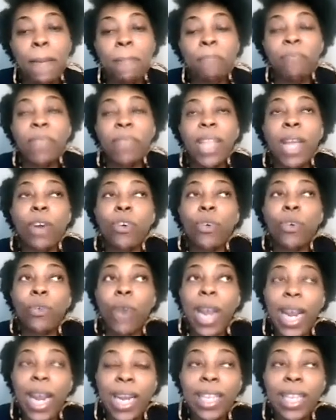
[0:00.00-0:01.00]
Now,
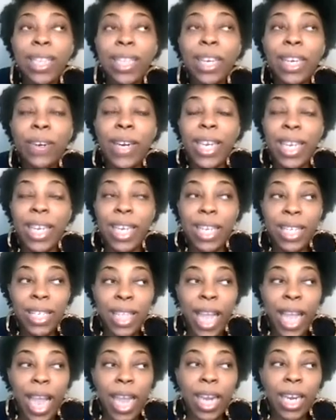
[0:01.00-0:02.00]
granted, there is
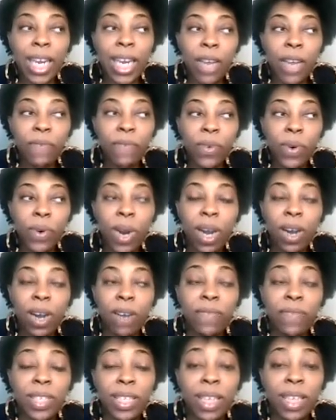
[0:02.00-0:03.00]
a level
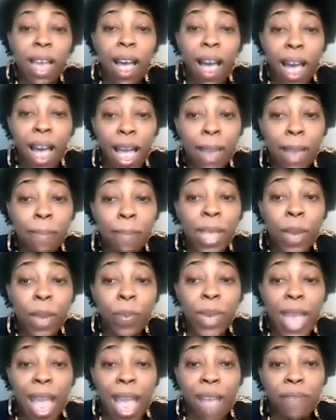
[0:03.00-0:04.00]
of time that
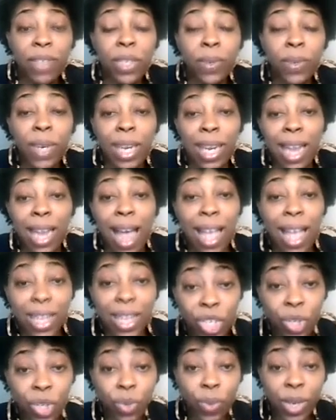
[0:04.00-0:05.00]
we have to allot
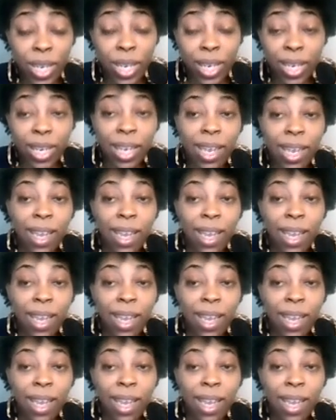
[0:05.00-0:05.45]
to it.